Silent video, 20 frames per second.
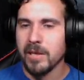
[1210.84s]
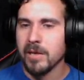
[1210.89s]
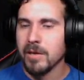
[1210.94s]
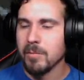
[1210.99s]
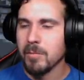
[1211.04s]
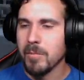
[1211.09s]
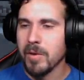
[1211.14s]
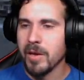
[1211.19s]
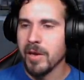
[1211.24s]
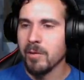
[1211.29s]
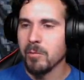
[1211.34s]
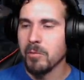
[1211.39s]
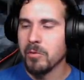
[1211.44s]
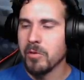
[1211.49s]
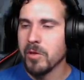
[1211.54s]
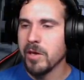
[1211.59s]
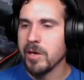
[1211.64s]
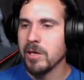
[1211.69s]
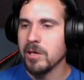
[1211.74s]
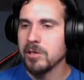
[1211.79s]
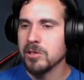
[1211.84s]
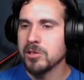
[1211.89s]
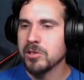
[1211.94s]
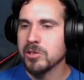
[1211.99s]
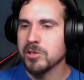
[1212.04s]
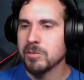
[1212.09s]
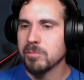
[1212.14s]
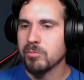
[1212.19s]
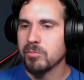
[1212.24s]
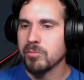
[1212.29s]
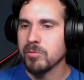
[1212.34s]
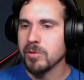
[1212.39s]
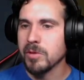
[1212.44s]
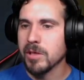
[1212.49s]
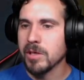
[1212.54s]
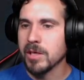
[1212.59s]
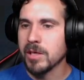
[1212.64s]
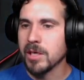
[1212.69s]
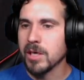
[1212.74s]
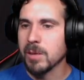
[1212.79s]
And with age
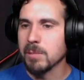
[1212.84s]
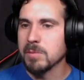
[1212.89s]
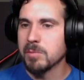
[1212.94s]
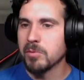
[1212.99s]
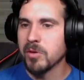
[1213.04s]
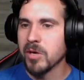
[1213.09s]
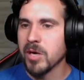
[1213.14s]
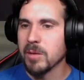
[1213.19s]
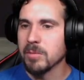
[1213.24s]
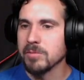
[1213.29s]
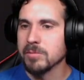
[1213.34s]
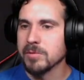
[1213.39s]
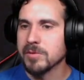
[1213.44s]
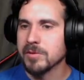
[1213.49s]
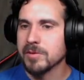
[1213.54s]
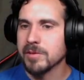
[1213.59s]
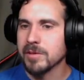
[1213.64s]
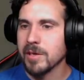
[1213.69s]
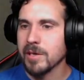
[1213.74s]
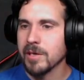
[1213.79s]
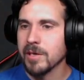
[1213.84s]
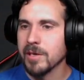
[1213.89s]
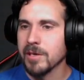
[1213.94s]
comes problems. I get